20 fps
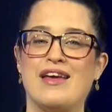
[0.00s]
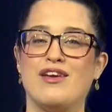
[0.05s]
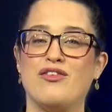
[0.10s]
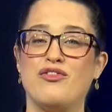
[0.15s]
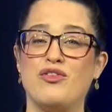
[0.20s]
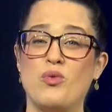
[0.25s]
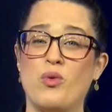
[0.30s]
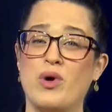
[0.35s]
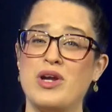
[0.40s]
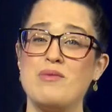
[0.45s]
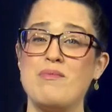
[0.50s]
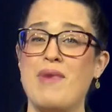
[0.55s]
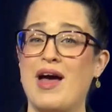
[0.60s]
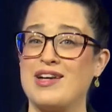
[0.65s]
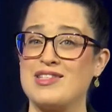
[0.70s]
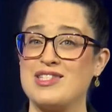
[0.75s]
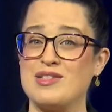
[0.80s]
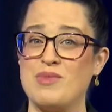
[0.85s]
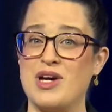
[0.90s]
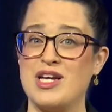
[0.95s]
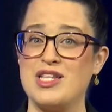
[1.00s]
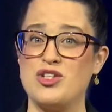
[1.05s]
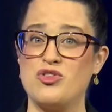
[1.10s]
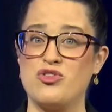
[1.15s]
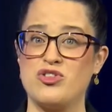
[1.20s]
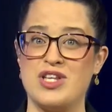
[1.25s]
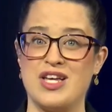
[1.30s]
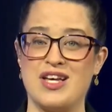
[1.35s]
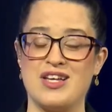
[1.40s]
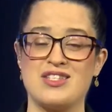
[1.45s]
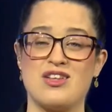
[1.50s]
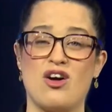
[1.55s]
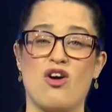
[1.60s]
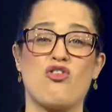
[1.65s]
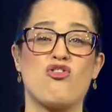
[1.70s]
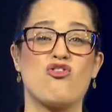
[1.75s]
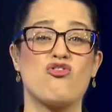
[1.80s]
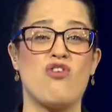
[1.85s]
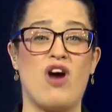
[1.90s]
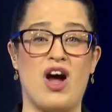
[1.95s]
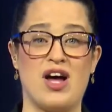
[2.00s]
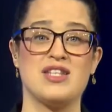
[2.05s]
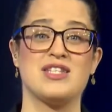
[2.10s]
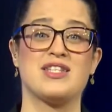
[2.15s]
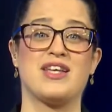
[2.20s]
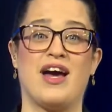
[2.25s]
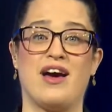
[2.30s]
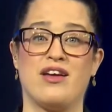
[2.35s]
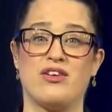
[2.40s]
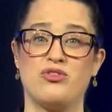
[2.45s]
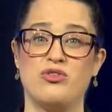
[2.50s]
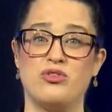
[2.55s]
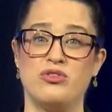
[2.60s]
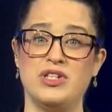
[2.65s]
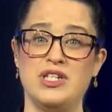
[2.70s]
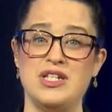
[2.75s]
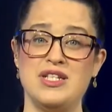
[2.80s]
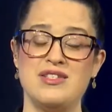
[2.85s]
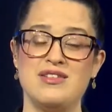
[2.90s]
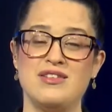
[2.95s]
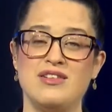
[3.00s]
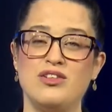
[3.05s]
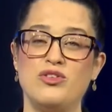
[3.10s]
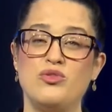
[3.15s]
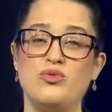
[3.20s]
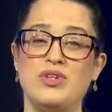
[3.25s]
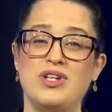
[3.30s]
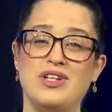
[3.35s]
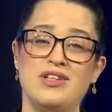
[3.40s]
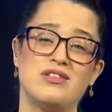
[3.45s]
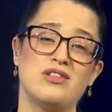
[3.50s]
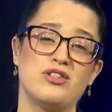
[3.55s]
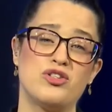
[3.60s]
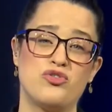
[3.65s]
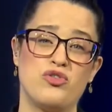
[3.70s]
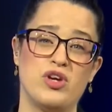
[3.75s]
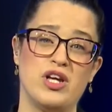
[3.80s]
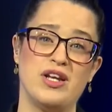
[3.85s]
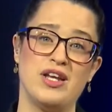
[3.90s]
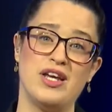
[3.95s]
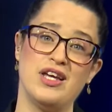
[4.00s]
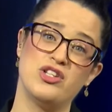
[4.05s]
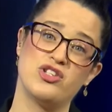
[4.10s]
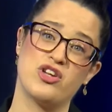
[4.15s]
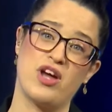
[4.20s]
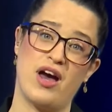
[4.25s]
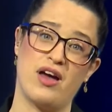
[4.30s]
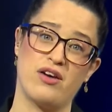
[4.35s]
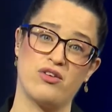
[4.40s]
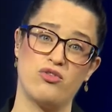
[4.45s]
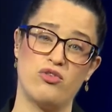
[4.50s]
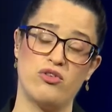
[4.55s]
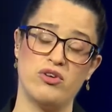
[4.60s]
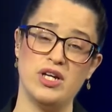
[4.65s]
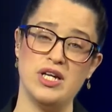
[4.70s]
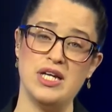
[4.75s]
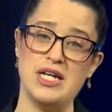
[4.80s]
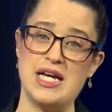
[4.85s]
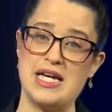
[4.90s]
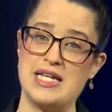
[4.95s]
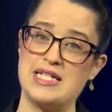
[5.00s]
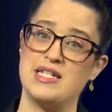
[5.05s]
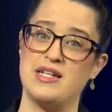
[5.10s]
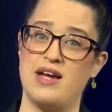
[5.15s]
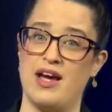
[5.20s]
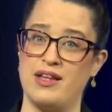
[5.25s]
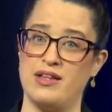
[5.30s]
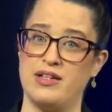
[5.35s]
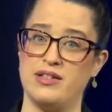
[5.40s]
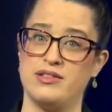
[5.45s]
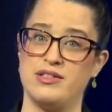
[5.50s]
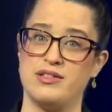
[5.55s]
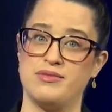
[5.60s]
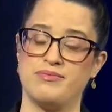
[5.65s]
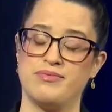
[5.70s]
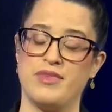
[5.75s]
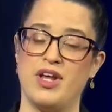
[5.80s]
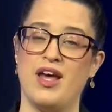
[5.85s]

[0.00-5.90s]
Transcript: If you want to maximize your sales across categories, you need to treat each category as an island